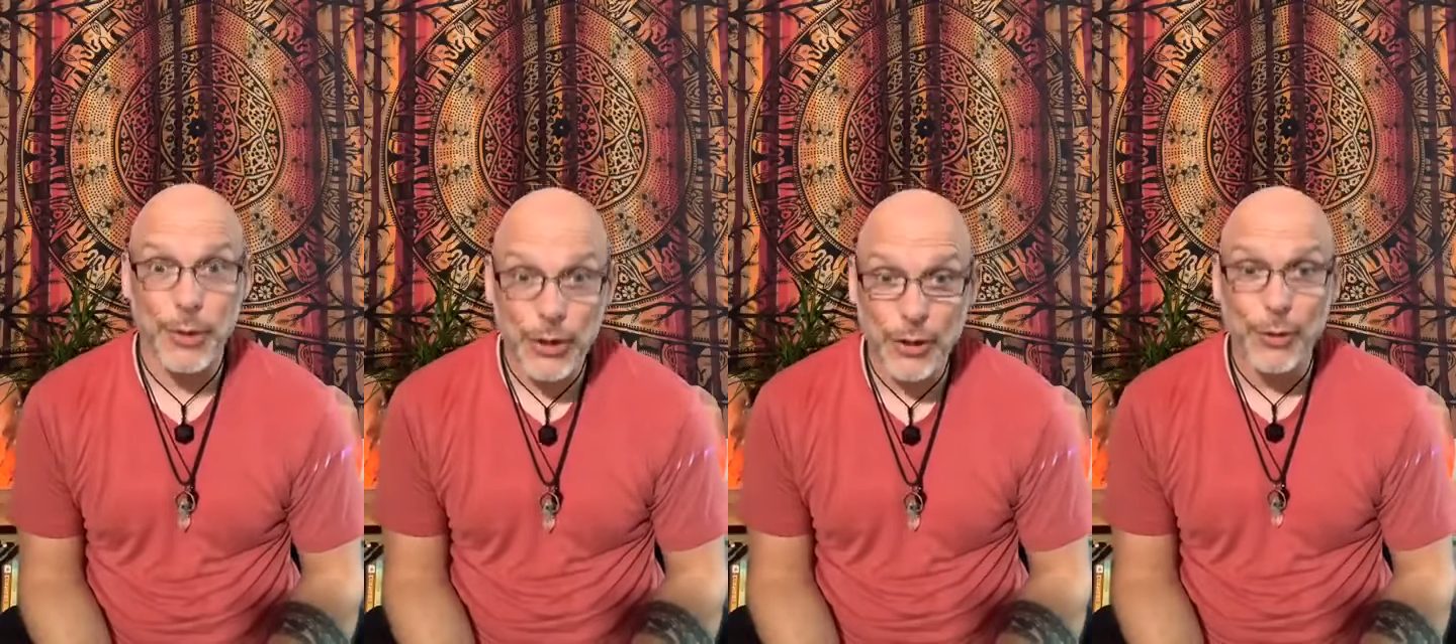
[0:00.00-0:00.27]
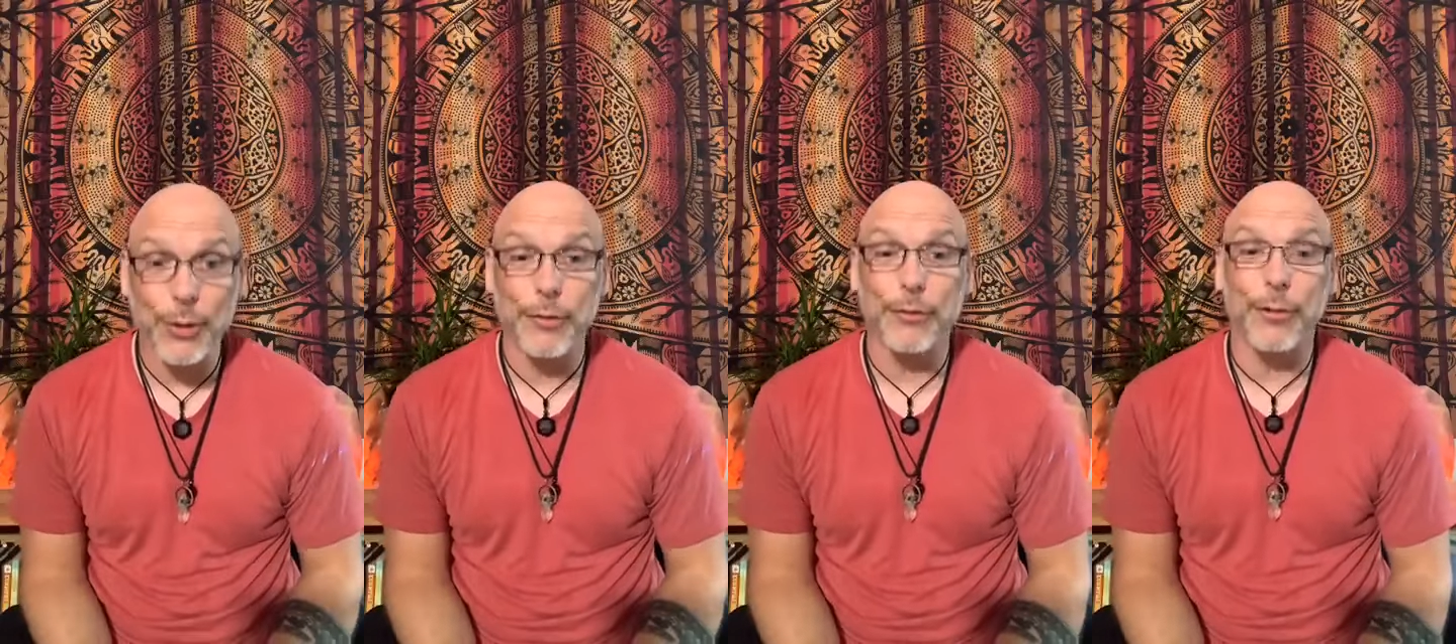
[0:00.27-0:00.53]

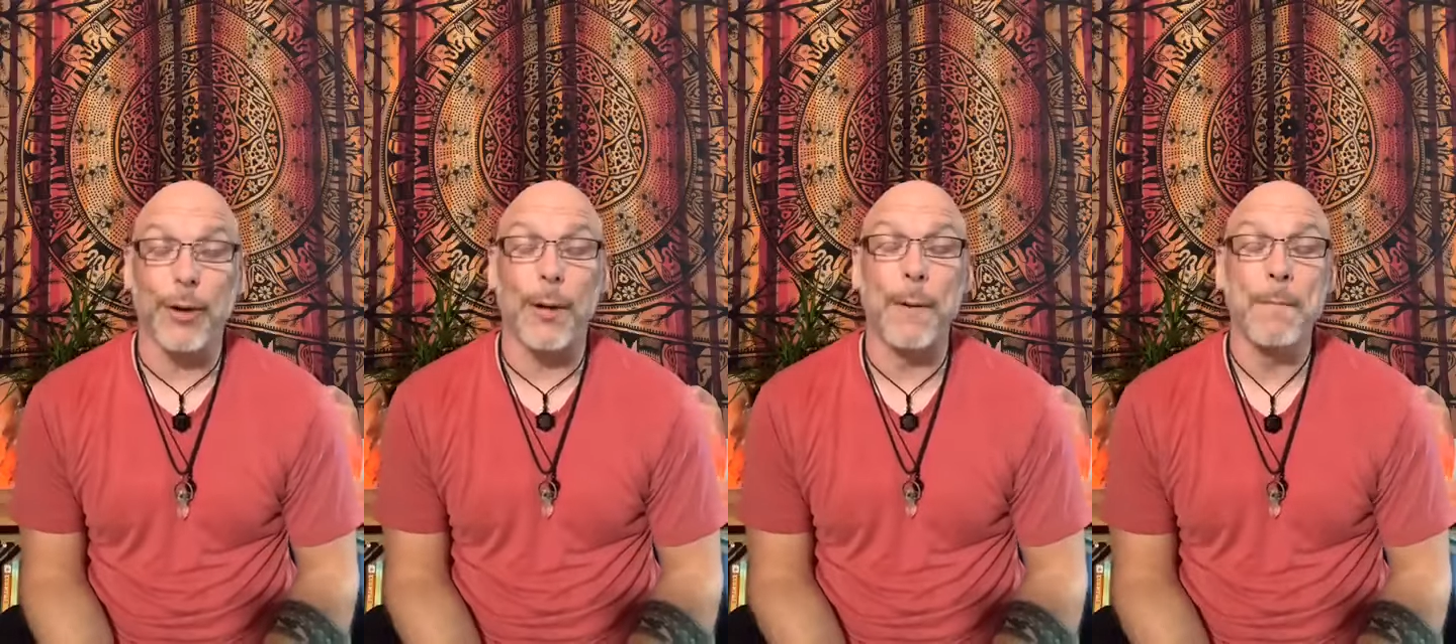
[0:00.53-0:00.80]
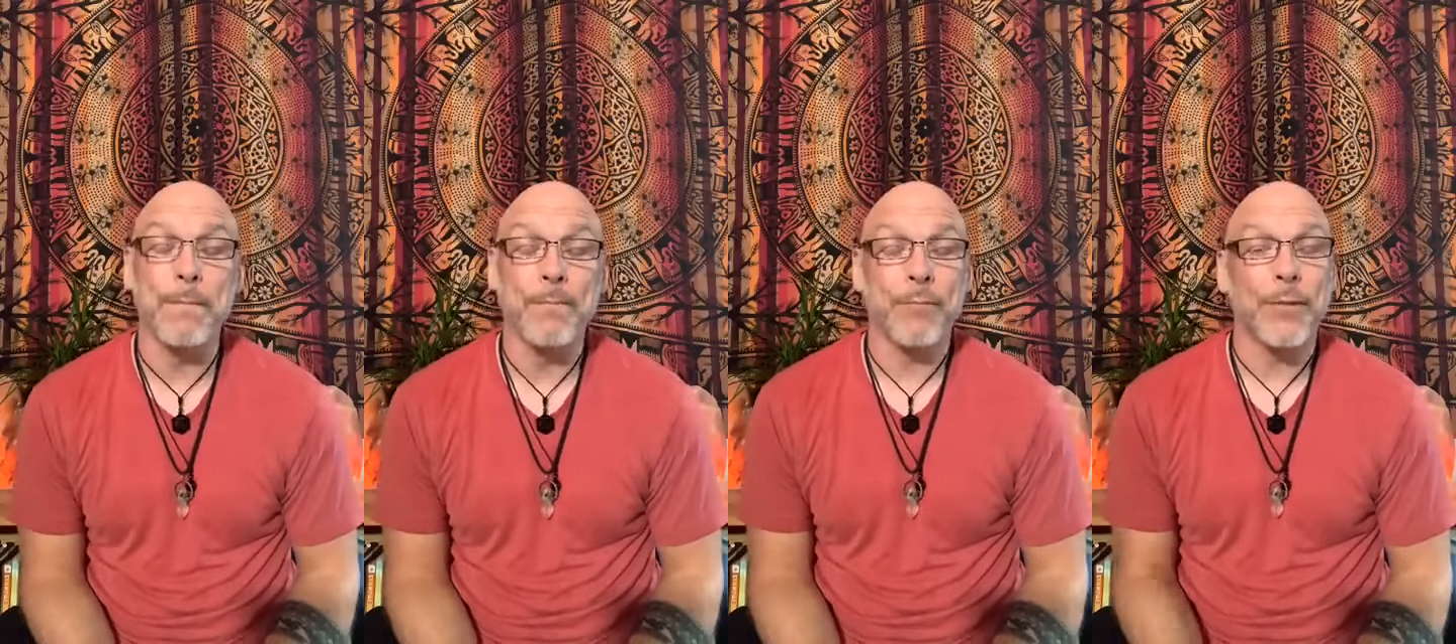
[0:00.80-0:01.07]

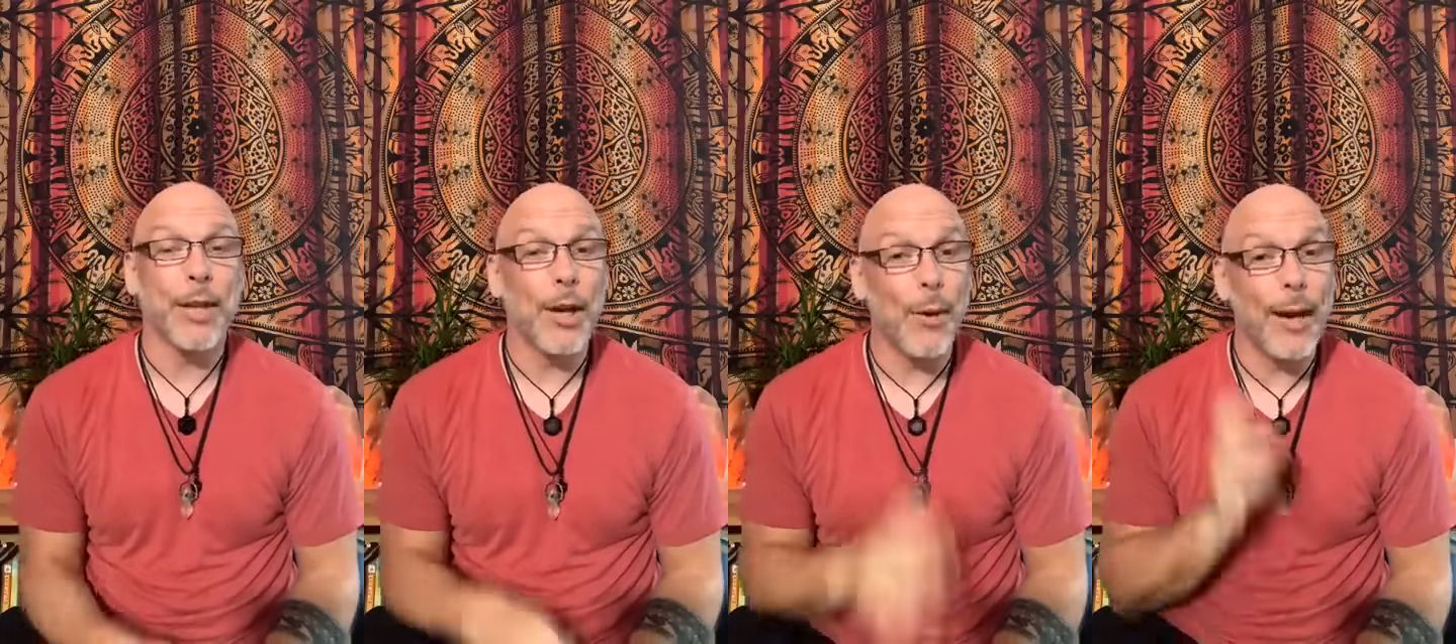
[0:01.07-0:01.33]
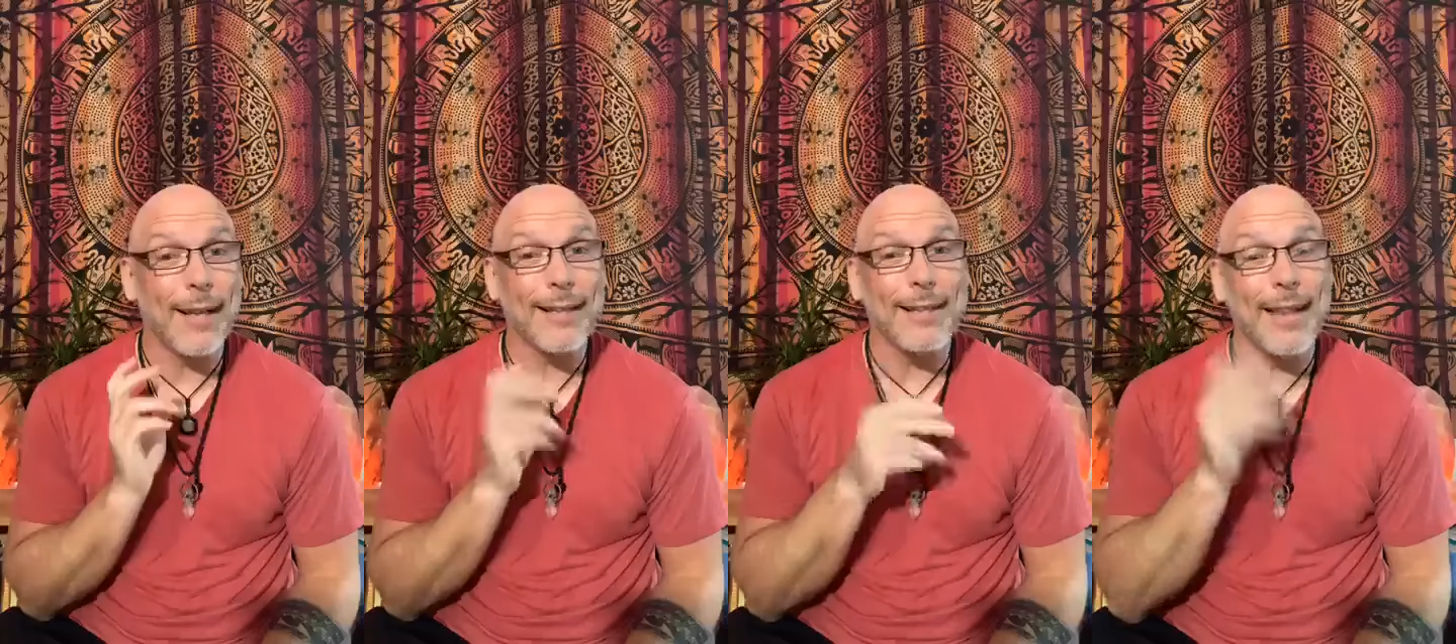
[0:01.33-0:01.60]
beautiful.
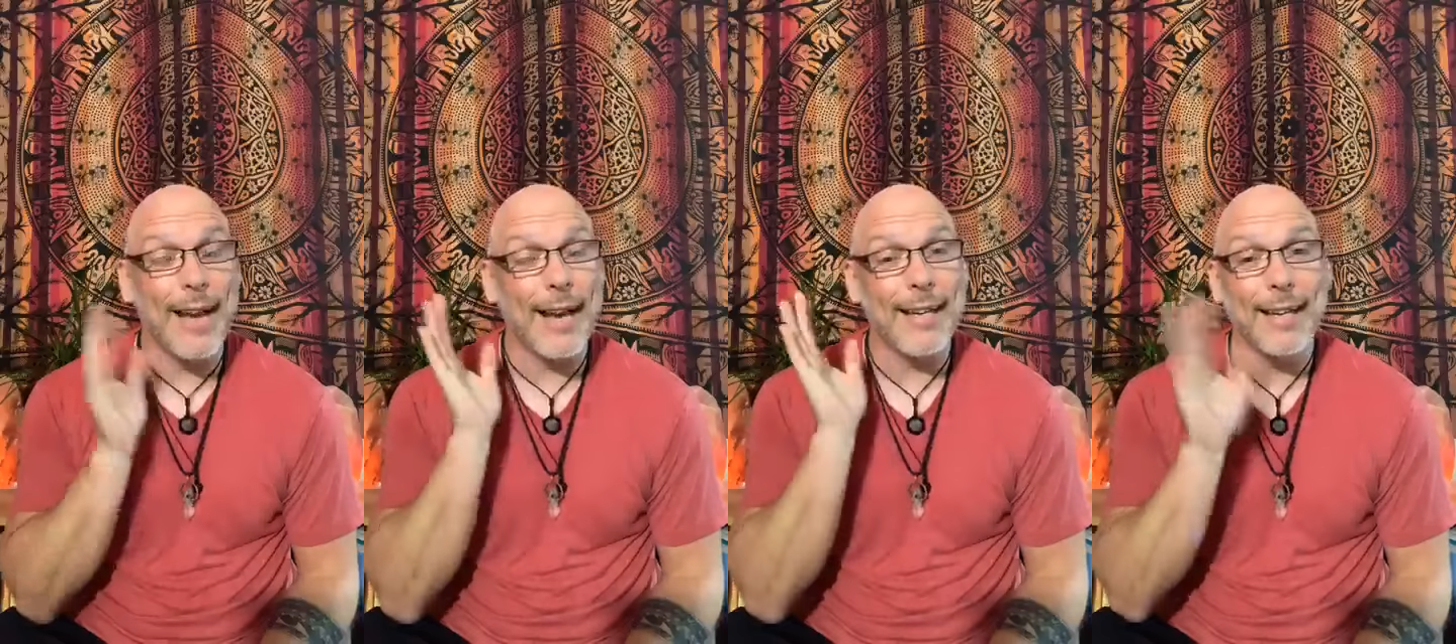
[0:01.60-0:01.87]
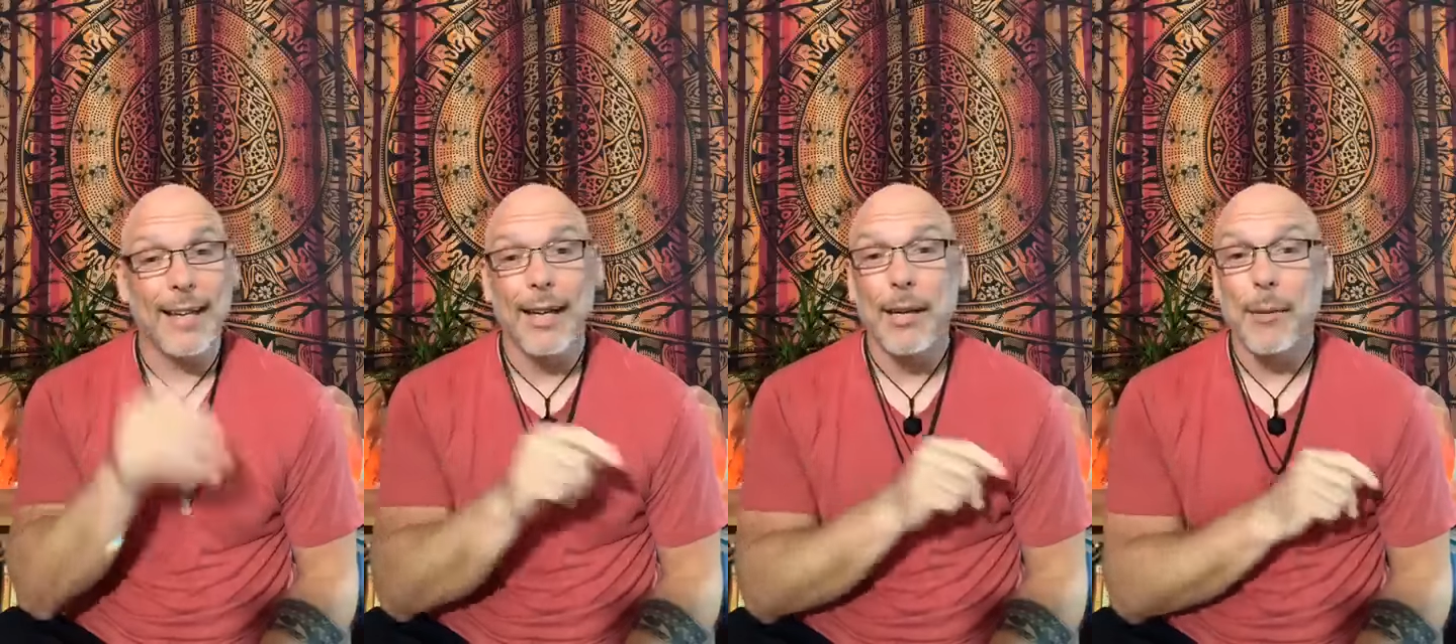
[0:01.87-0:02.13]
Go
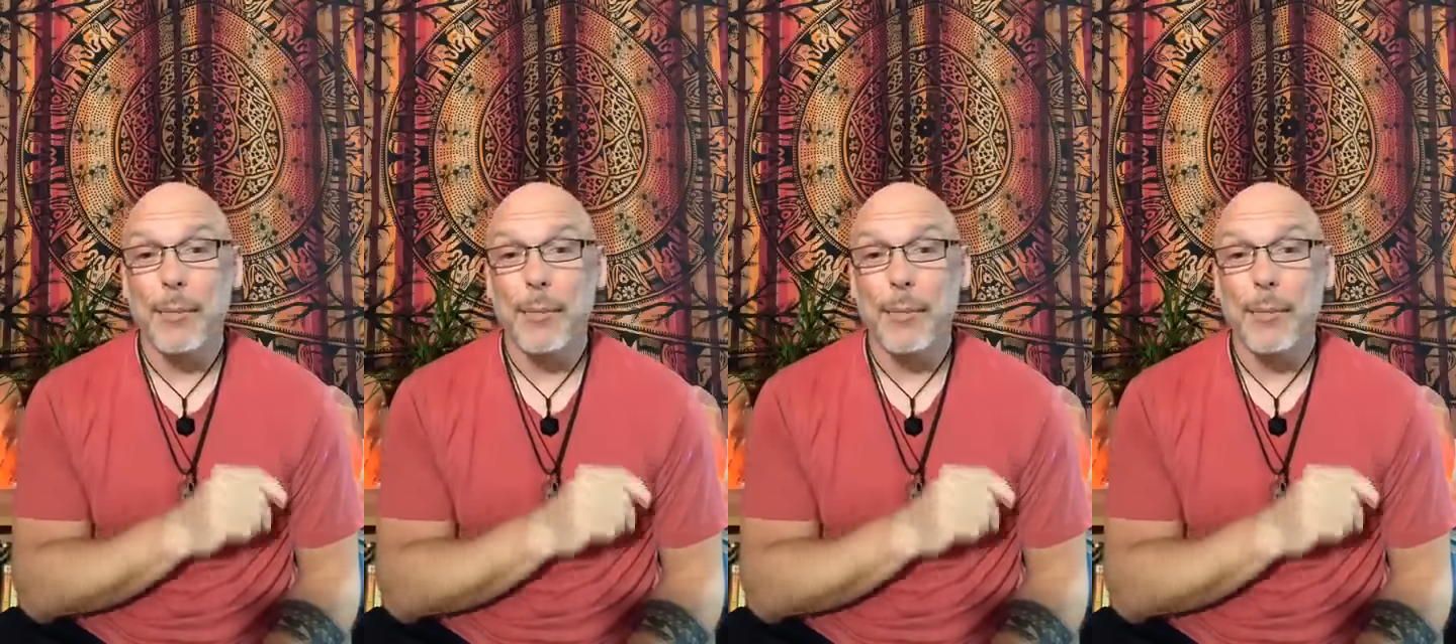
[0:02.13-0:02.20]
outside.